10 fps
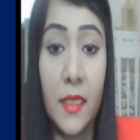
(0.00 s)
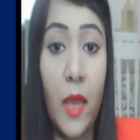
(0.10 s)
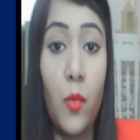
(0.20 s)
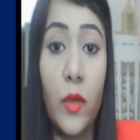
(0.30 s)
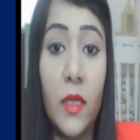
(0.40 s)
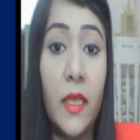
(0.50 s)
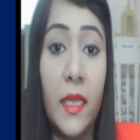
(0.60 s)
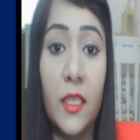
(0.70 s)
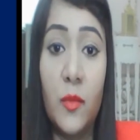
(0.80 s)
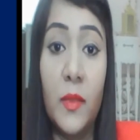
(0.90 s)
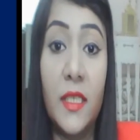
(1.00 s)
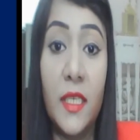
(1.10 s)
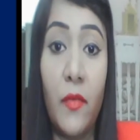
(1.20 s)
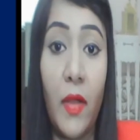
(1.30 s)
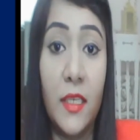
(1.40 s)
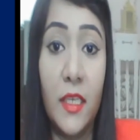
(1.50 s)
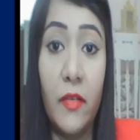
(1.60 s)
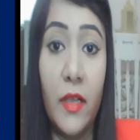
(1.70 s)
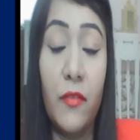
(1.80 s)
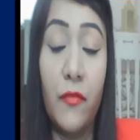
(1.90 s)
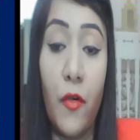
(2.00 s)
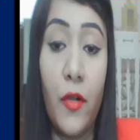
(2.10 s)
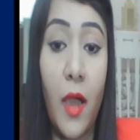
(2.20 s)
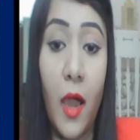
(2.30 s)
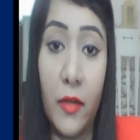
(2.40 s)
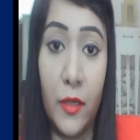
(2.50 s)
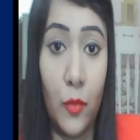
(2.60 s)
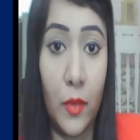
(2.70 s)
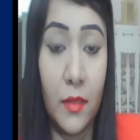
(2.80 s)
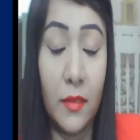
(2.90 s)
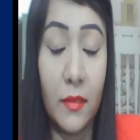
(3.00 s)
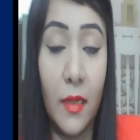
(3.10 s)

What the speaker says: and what are the eligibility criteria for RNOR.